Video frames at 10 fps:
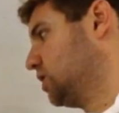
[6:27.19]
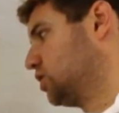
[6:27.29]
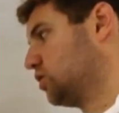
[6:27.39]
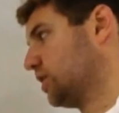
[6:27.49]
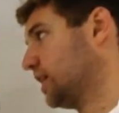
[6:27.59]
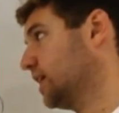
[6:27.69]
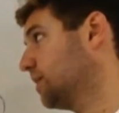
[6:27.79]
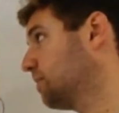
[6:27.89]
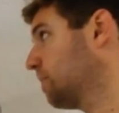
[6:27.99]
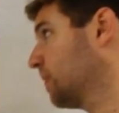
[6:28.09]
tricky.
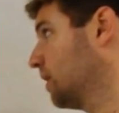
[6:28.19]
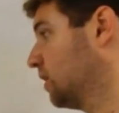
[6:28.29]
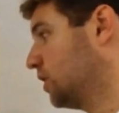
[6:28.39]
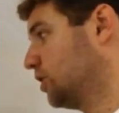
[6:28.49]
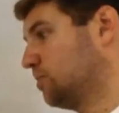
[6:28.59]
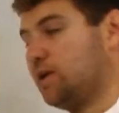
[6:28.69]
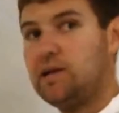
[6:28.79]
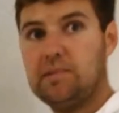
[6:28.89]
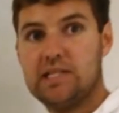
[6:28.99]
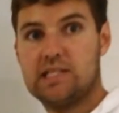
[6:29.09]
You
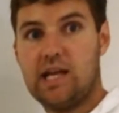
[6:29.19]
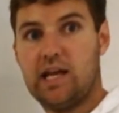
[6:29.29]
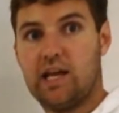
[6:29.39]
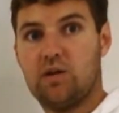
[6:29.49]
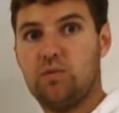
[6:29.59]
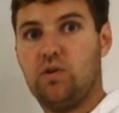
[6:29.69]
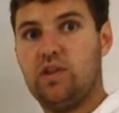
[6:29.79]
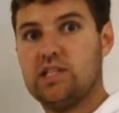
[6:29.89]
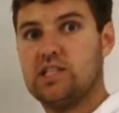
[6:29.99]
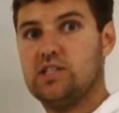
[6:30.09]
may be saying, well,
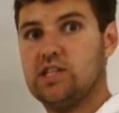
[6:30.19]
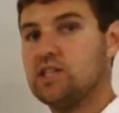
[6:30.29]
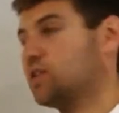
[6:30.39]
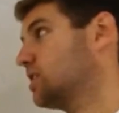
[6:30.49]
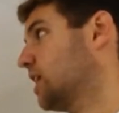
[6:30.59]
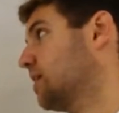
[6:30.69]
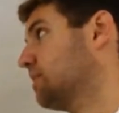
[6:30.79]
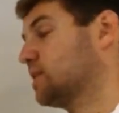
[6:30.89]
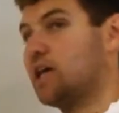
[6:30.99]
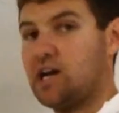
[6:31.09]
this is just the same
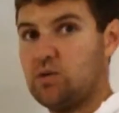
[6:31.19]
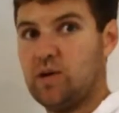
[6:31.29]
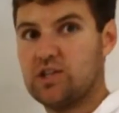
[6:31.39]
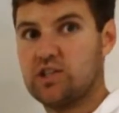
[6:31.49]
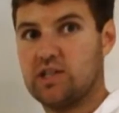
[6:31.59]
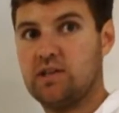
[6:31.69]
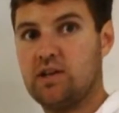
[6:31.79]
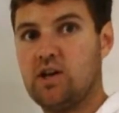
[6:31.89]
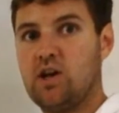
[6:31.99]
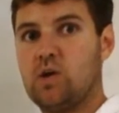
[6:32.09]
as that question.
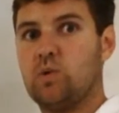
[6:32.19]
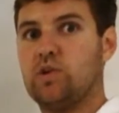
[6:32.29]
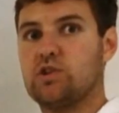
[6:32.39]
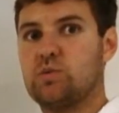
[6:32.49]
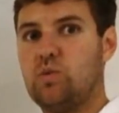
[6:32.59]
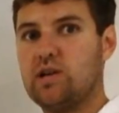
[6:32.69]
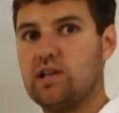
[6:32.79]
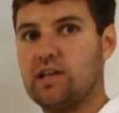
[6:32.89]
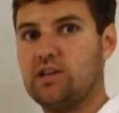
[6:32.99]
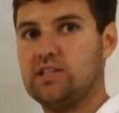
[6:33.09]
Well, there's
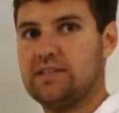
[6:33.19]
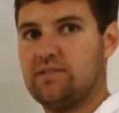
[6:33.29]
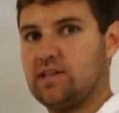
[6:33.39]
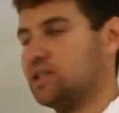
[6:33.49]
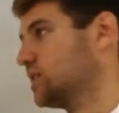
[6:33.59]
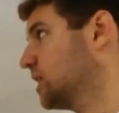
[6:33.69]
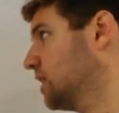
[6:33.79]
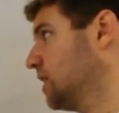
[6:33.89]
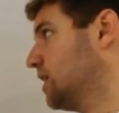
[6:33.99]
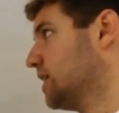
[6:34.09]
one little difference.
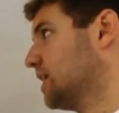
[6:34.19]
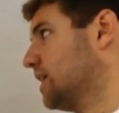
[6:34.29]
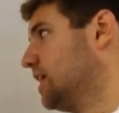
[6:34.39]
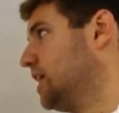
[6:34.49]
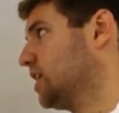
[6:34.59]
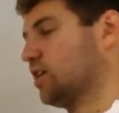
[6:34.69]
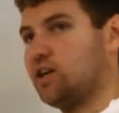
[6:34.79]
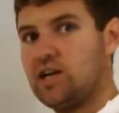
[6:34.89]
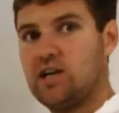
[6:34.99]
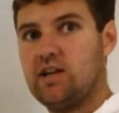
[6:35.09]
In
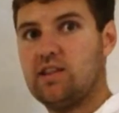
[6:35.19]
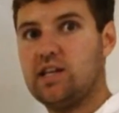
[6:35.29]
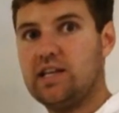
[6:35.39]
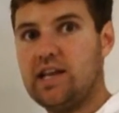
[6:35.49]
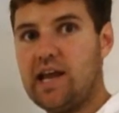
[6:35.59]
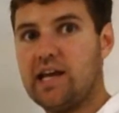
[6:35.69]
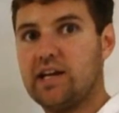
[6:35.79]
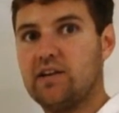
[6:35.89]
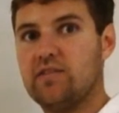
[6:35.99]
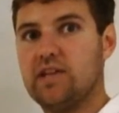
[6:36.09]
here, the
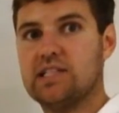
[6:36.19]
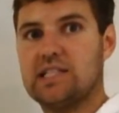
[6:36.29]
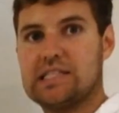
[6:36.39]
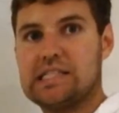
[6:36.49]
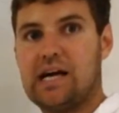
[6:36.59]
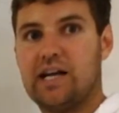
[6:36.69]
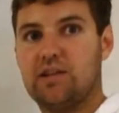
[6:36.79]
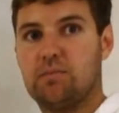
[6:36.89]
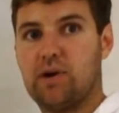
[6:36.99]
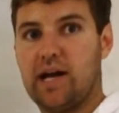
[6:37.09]
negative is inside
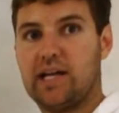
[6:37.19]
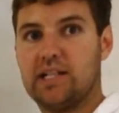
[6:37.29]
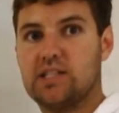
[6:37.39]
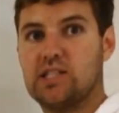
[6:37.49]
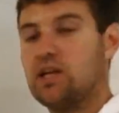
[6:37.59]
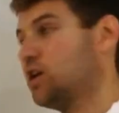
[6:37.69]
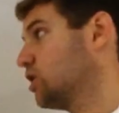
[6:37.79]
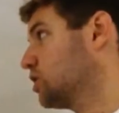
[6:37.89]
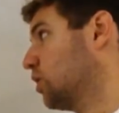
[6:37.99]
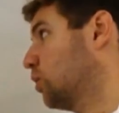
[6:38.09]
the brackets.
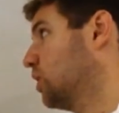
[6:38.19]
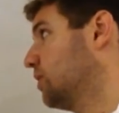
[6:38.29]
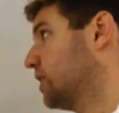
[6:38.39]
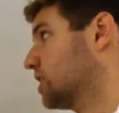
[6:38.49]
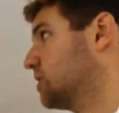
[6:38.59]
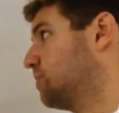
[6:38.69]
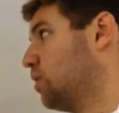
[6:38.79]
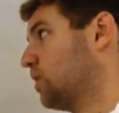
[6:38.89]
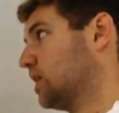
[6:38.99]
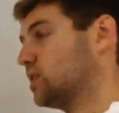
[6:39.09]
So the
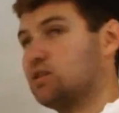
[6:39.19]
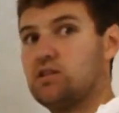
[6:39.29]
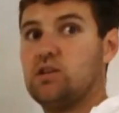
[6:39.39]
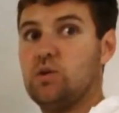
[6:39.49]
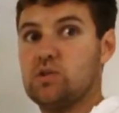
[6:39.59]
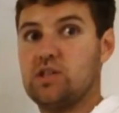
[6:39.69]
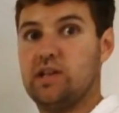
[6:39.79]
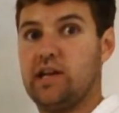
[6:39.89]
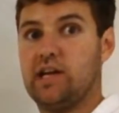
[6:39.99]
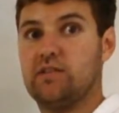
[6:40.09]
exponent goes to the
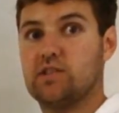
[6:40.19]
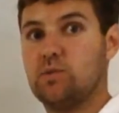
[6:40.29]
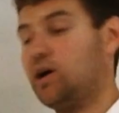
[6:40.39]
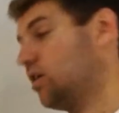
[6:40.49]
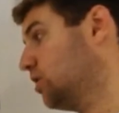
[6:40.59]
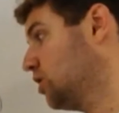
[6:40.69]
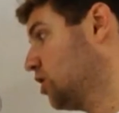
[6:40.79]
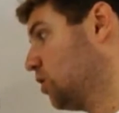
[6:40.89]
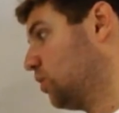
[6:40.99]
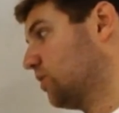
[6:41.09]
negative as well.
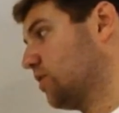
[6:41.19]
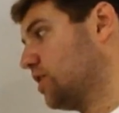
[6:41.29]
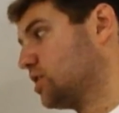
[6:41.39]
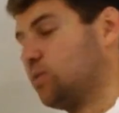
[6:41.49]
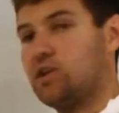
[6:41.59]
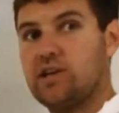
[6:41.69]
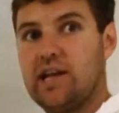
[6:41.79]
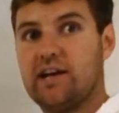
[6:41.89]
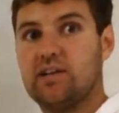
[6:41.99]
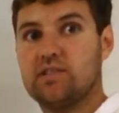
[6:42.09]
Well, for this one, our
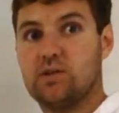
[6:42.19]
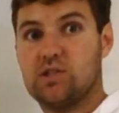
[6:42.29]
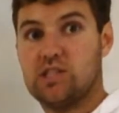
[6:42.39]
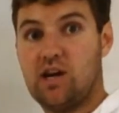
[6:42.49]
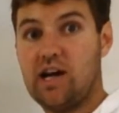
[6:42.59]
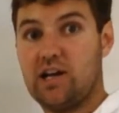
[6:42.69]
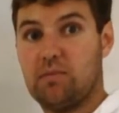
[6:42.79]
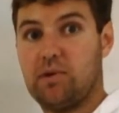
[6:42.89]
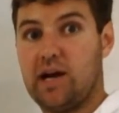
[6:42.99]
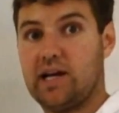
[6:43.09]
negative's outside our
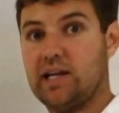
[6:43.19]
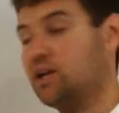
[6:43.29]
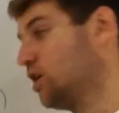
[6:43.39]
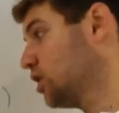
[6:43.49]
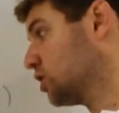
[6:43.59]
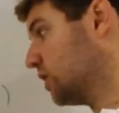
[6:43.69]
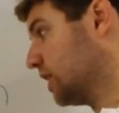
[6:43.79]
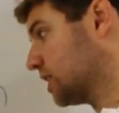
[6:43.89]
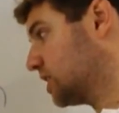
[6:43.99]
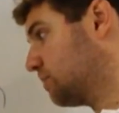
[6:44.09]
bracket, so the
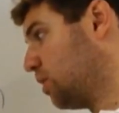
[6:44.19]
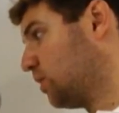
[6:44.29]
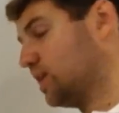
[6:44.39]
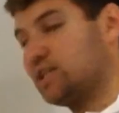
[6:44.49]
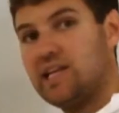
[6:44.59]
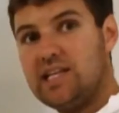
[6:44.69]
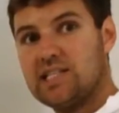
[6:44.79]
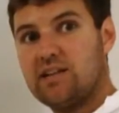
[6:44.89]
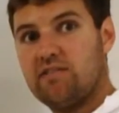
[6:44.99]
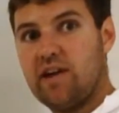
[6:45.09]
exponent
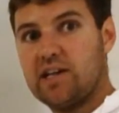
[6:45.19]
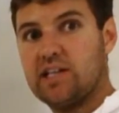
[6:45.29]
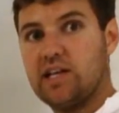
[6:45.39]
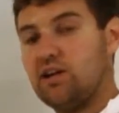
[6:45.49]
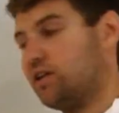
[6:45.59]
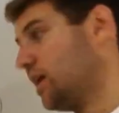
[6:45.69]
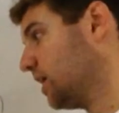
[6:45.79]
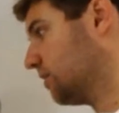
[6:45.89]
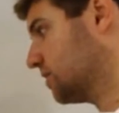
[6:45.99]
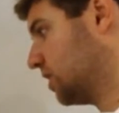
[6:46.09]
isn't affecting our
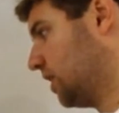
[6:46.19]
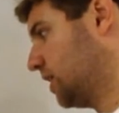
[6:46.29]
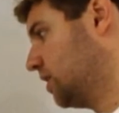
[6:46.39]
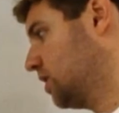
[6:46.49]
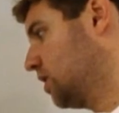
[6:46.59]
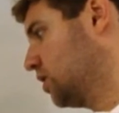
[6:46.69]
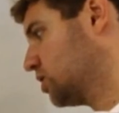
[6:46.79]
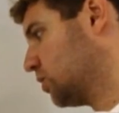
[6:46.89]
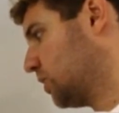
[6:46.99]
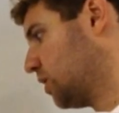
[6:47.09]
negative sign.
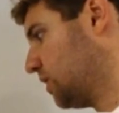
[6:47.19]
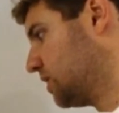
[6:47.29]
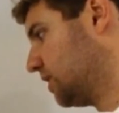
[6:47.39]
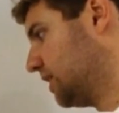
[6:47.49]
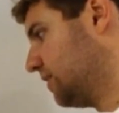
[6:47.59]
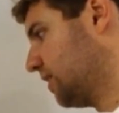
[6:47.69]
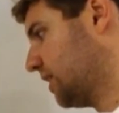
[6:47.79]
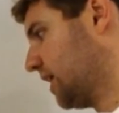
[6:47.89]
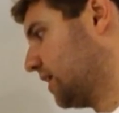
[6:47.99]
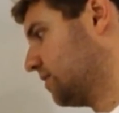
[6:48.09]
So we're going to leave our
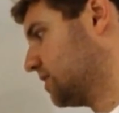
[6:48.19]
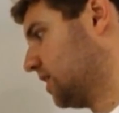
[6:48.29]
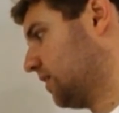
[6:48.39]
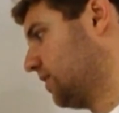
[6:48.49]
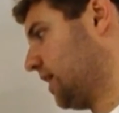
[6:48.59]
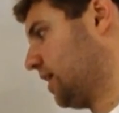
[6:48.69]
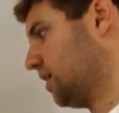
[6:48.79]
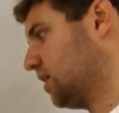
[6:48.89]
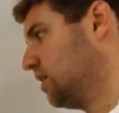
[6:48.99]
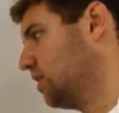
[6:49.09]
negative sign
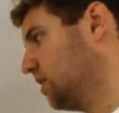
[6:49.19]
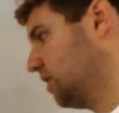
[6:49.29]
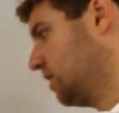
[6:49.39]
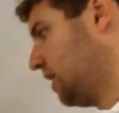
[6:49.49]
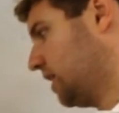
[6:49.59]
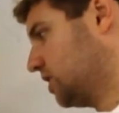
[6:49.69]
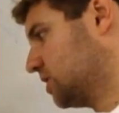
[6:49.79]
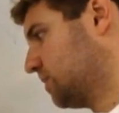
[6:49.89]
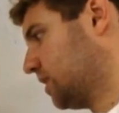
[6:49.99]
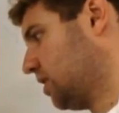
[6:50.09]
there, and it
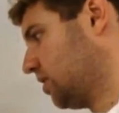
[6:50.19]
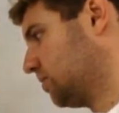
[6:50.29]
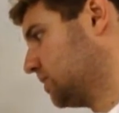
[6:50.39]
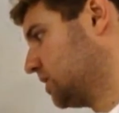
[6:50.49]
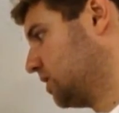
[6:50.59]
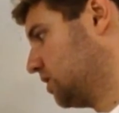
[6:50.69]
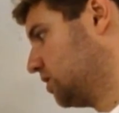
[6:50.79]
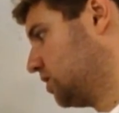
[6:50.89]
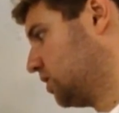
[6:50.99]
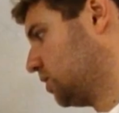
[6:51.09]
just becomes
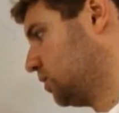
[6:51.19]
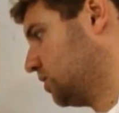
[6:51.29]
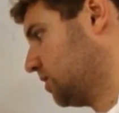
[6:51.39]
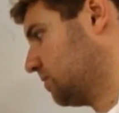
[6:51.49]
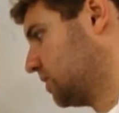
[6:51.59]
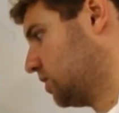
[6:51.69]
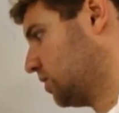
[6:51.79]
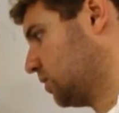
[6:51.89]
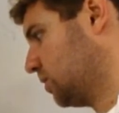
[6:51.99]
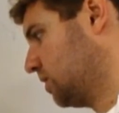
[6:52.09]
2 times
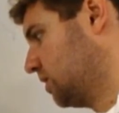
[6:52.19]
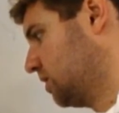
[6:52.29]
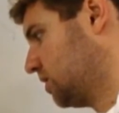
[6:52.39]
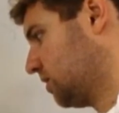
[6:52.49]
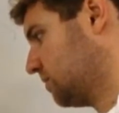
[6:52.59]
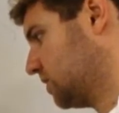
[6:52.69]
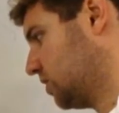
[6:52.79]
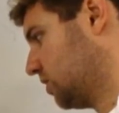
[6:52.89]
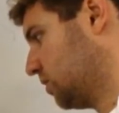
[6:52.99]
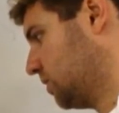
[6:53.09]
2 times
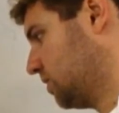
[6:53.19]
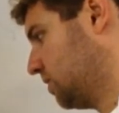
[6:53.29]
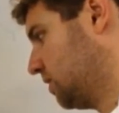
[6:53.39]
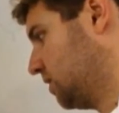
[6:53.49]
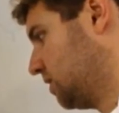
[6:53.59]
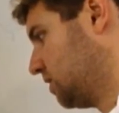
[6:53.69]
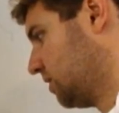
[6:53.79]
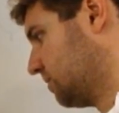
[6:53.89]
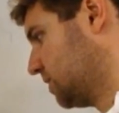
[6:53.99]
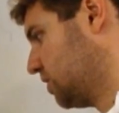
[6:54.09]
2
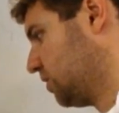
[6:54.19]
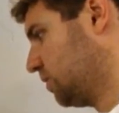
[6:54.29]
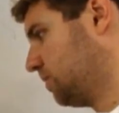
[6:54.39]
times 2.